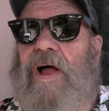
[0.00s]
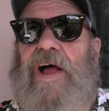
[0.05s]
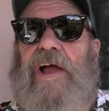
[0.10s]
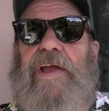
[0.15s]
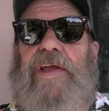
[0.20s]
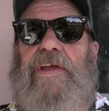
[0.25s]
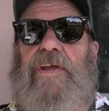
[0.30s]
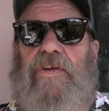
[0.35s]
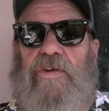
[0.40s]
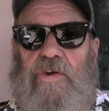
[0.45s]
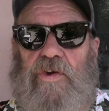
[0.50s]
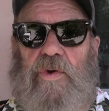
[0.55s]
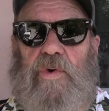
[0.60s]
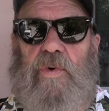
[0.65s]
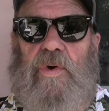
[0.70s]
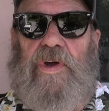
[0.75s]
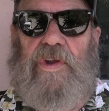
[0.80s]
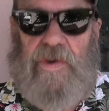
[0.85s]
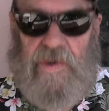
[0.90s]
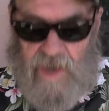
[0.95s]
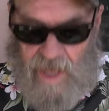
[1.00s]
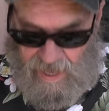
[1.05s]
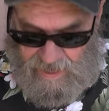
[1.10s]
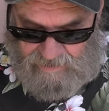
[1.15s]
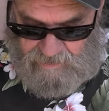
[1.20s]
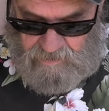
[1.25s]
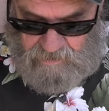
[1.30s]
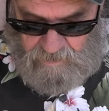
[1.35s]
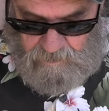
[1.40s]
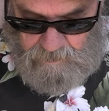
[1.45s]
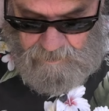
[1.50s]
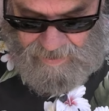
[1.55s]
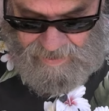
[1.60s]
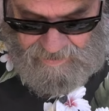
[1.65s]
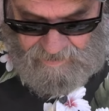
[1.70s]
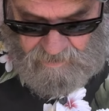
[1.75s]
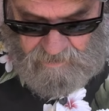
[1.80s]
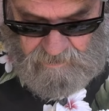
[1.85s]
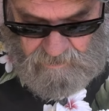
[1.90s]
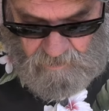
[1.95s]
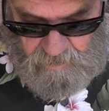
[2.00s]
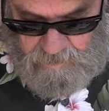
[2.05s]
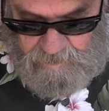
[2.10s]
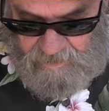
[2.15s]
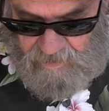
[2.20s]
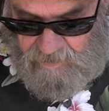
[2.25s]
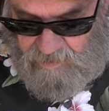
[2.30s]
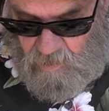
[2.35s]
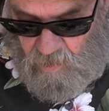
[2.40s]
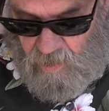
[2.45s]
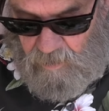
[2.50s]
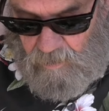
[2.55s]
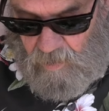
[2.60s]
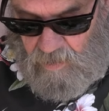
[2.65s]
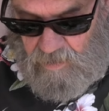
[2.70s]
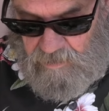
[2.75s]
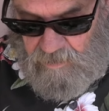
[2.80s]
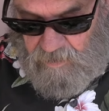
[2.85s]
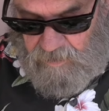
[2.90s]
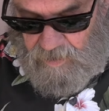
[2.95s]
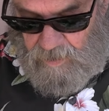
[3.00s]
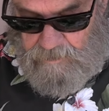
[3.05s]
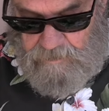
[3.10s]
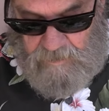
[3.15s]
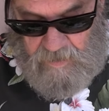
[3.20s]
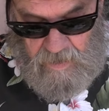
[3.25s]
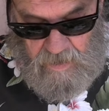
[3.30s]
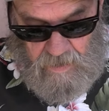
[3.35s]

I do not bag it with paranormal, okay?